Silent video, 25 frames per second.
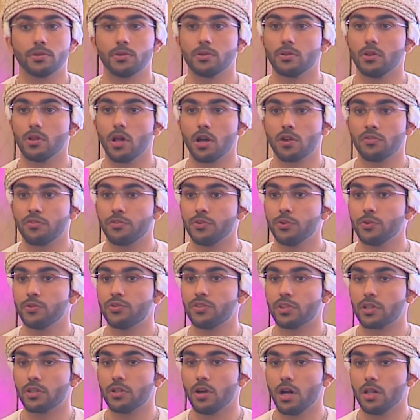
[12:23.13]
A lot of new
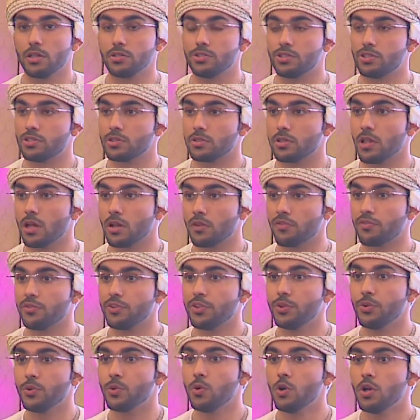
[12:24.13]
technologies, a lot of
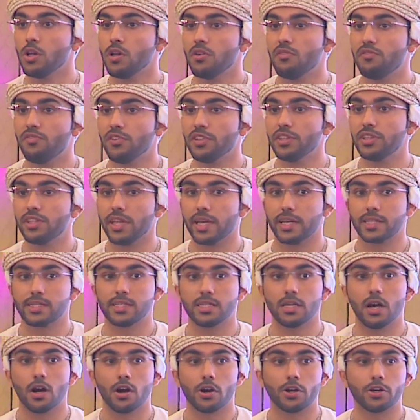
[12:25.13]
new
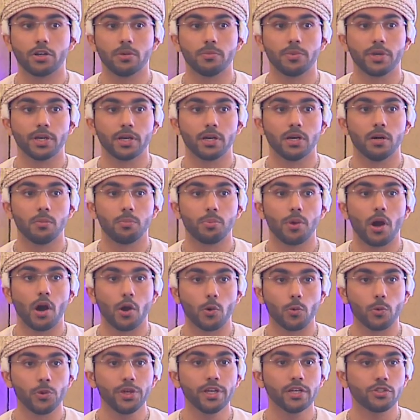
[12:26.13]
fintechs are coming up. Are
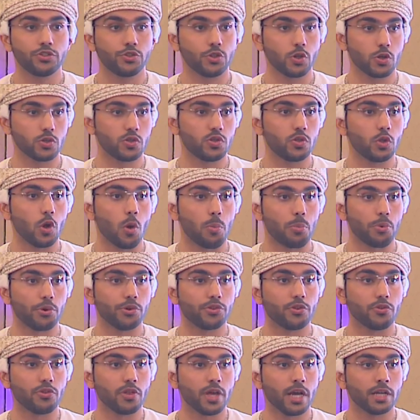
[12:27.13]
we a showstopper
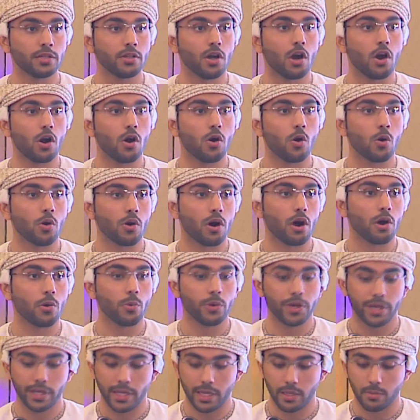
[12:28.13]
to that, or are
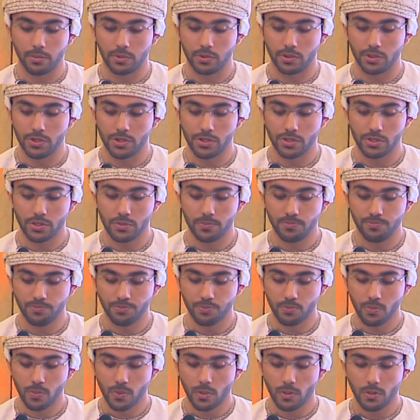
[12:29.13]
we enablers?
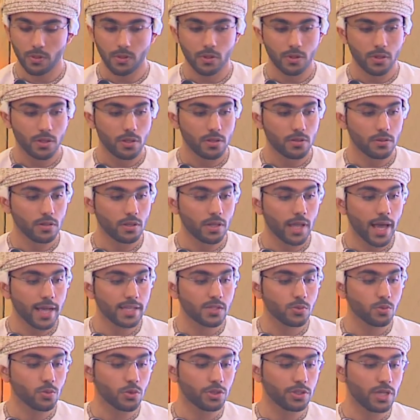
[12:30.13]
The
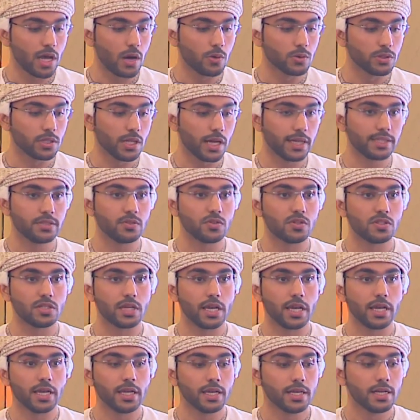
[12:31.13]
last word I would like to
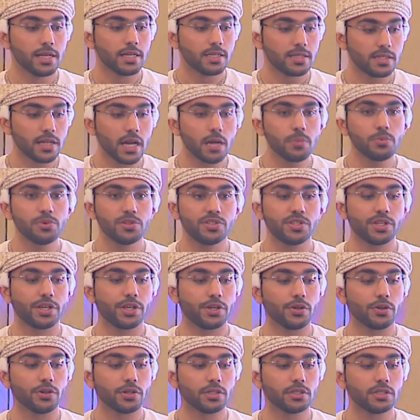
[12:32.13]
say,
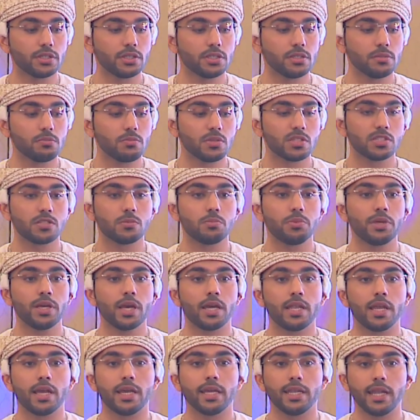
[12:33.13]
cybersecurity must be
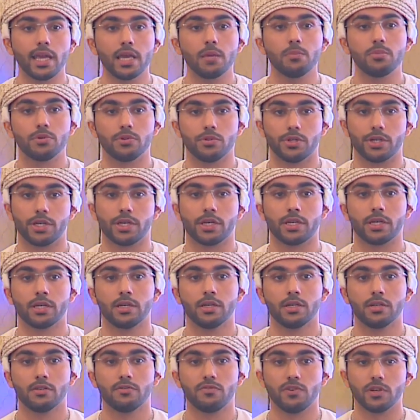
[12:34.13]
an enabling
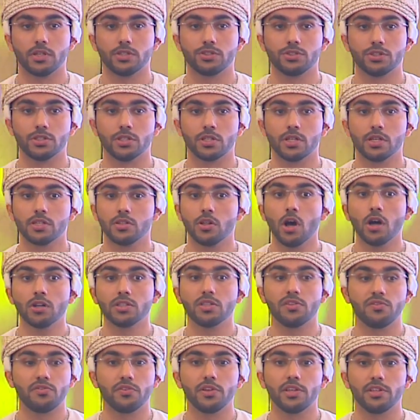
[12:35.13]
function, not
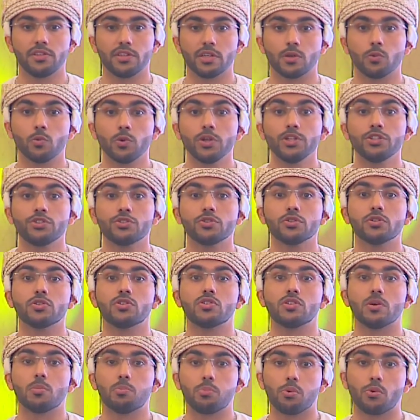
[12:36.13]
defeating. We should
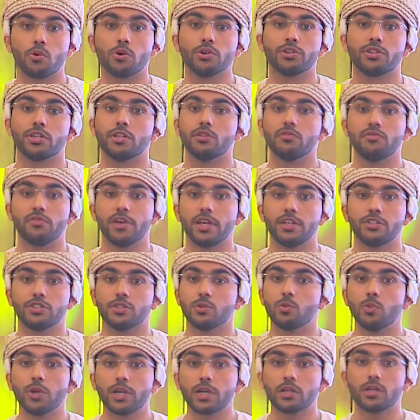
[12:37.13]
support
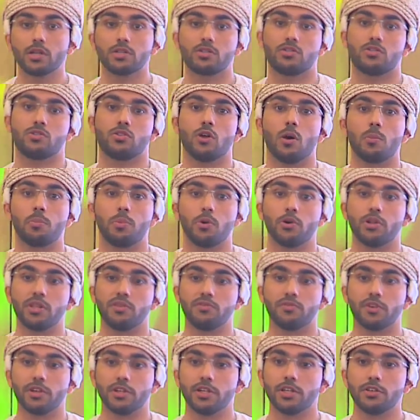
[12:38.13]
innovation. We cannot stop
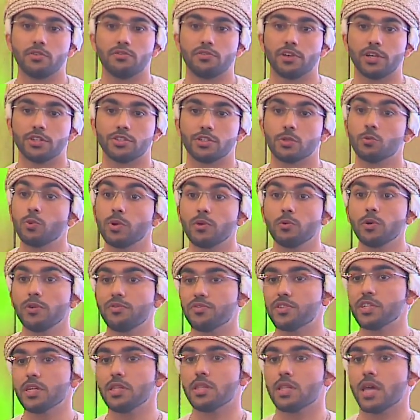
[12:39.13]
innovation. We've
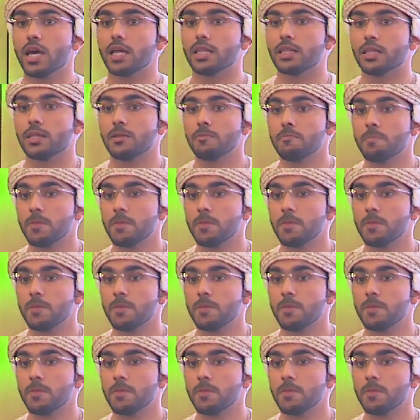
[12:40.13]
seen that.